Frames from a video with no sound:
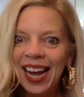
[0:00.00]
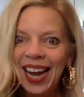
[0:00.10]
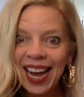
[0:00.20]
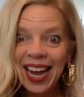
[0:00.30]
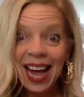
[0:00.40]

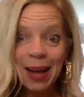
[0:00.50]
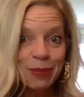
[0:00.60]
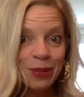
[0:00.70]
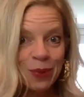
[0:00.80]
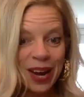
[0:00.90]
it
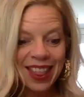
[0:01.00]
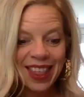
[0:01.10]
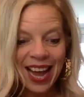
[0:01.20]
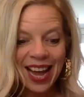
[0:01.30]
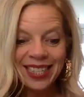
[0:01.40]
comes with
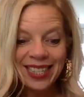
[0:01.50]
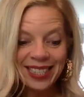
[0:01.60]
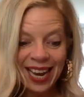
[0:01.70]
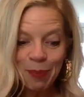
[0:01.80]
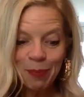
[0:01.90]
a
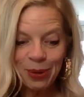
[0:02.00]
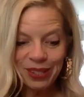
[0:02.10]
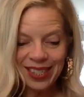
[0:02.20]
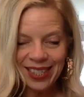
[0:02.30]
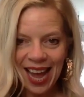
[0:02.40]
sample
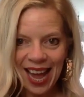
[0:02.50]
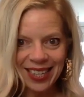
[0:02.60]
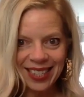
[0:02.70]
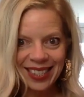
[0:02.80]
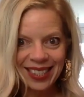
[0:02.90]

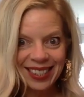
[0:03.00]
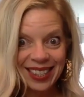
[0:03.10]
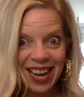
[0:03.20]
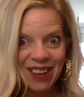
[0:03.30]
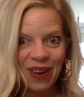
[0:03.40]
set
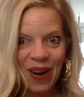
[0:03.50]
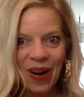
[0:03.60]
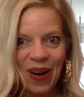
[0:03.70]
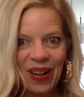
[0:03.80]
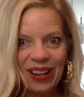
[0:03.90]
of
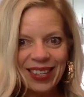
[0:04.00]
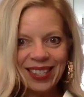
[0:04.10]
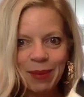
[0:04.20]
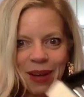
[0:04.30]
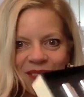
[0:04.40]

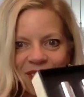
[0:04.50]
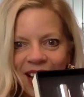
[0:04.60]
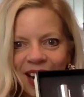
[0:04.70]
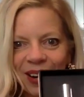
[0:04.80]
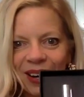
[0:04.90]
some of
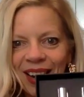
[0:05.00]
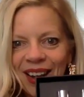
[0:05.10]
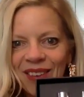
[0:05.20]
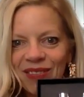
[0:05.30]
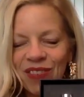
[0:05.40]
their
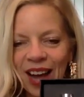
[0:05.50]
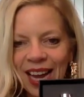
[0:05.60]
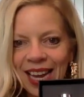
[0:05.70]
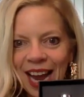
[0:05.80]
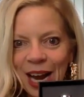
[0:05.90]

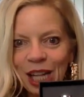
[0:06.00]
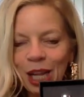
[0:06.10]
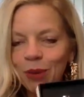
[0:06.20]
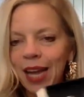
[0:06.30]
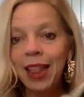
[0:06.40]
fun
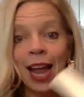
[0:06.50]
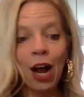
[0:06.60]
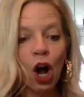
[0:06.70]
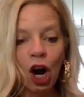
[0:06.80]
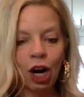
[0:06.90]
colognes. And they
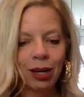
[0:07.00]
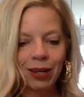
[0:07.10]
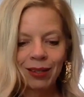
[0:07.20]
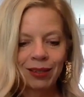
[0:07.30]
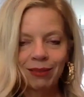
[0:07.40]
are,
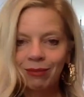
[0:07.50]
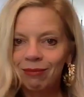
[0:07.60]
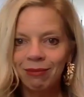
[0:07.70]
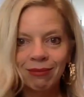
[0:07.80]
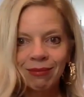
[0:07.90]

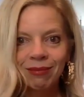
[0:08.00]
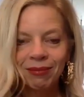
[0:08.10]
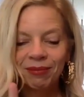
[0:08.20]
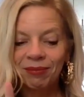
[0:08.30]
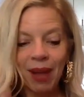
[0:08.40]
I
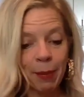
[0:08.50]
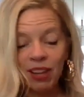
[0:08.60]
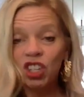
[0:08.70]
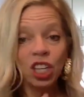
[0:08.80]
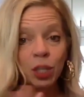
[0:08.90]

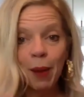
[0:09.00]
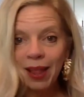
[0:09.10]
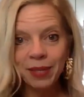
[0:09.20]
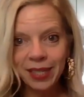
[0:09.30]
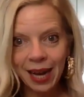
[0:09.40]
mean, just by
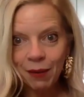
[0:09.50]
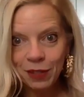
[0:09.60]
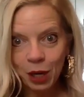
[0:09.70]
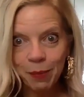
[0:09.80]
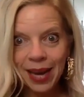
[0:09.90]
themselves,
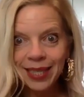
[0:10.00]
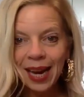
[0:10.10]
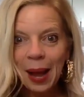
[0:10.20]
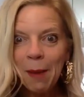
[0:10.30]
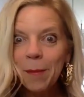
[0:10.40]
they're
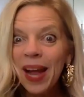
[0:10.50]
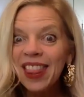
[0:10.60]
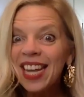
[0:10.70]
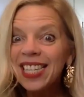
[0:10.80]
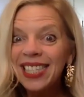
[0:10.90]
amazing. But
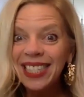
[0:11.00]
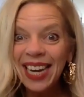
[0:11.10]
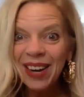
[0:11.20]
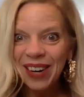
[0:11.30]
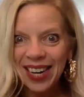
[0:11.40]
the
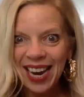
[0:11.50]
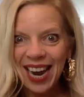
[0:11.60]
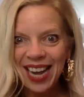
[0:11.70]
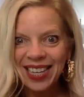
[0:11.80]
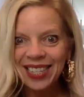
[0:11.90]
secret
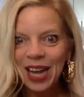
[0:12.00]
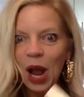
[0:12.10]
is